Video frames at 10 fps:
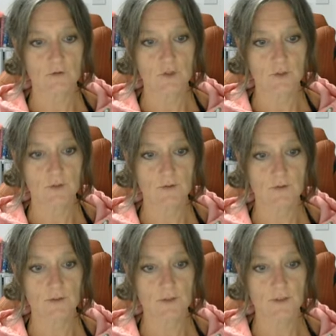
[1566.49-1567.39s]

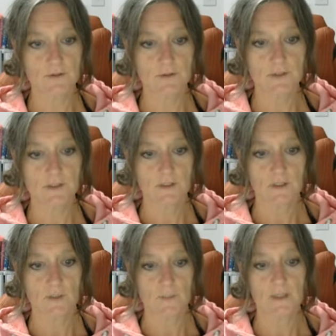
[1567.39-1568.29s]
do use
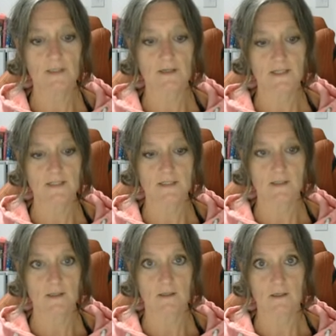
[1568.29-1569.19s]
polite
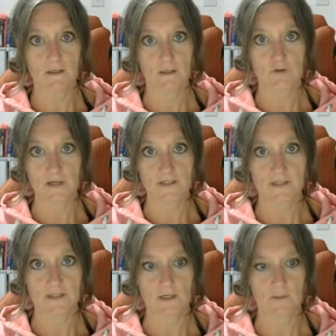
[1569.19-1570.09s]

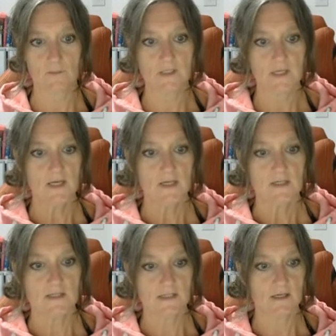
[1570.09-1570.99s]
address terms.
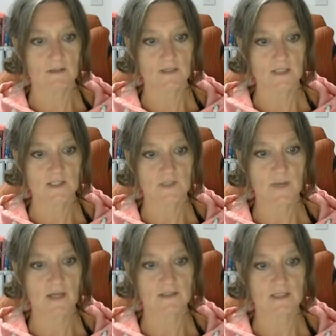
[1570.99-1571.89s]
So the
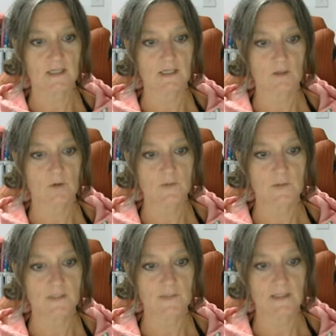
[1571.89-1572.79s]
inspector calls
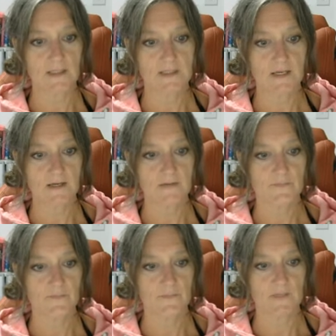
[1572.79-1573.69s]
Mr. Birling sir,
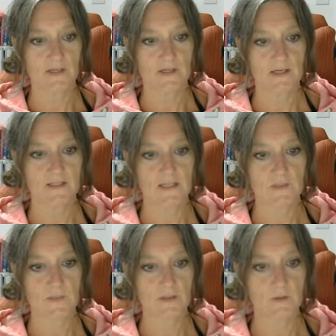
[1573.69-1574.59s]
and the
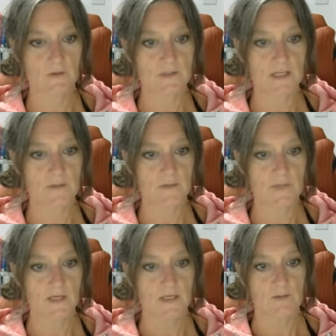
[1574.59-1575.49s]
inspector calls him
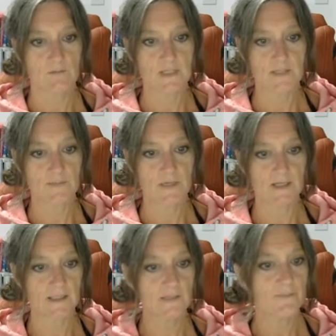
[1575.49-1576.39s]
Mr.
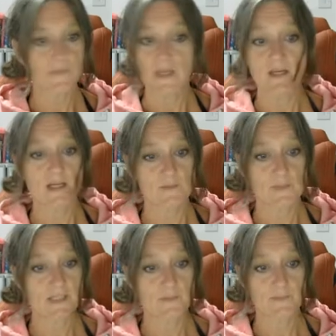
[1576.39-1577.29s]
Birling, and
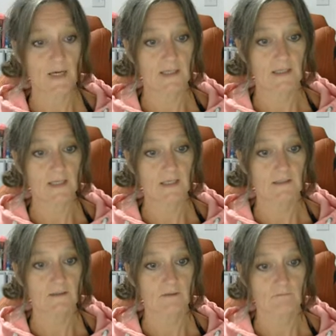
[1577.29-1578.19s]
Mr.
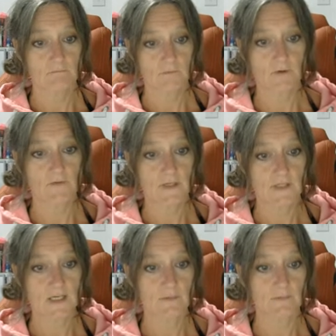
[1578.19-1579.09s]
Birling refers
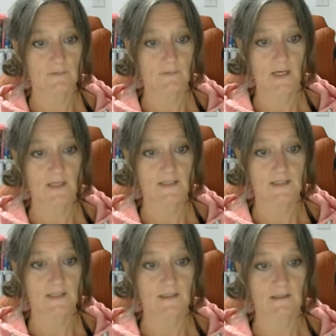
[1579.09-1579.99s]
to him
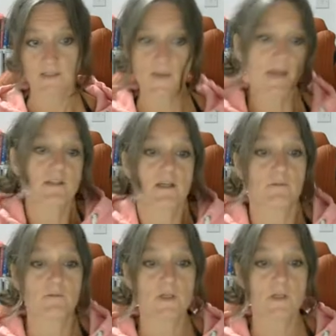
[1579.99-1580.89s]
as
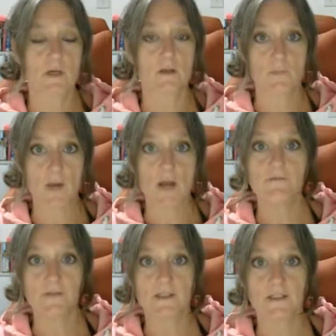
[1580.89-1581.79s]
inspector. So they're
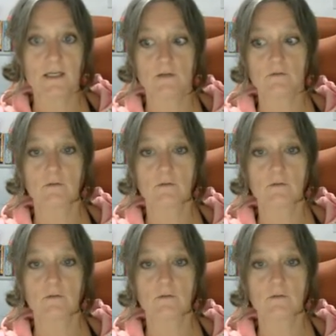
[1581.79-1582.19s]
perfectly